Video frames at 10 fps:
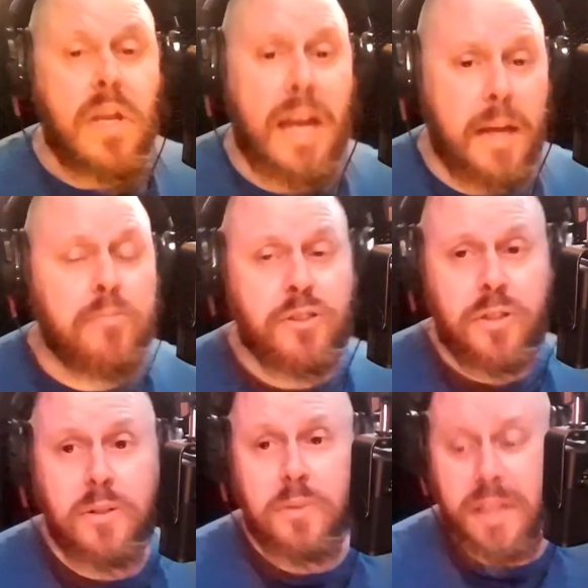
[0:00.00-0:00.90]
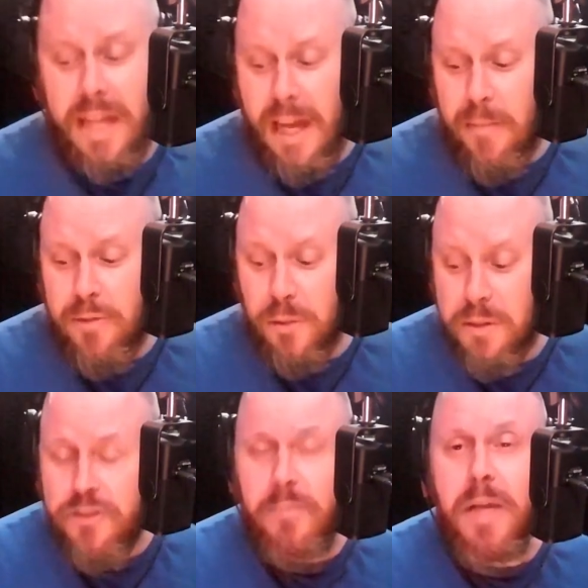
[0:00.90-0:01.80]
Absolutely. Absolutely.
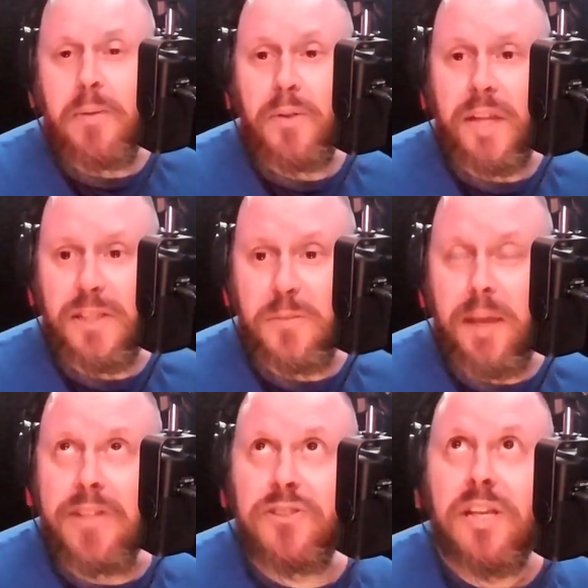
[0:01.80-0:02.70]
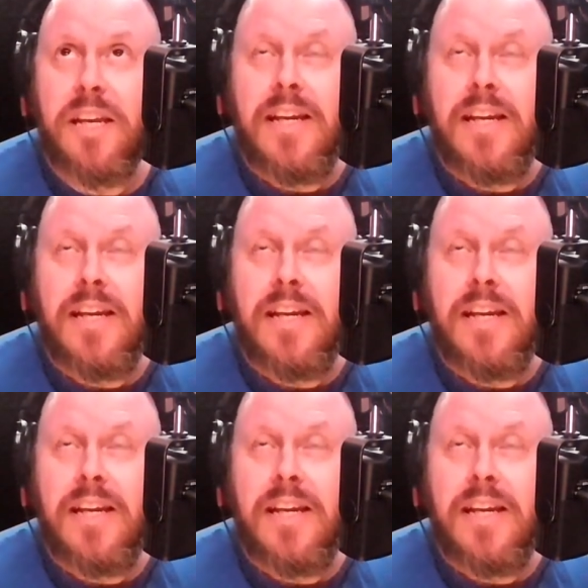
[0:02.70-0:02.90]
There's something about that space.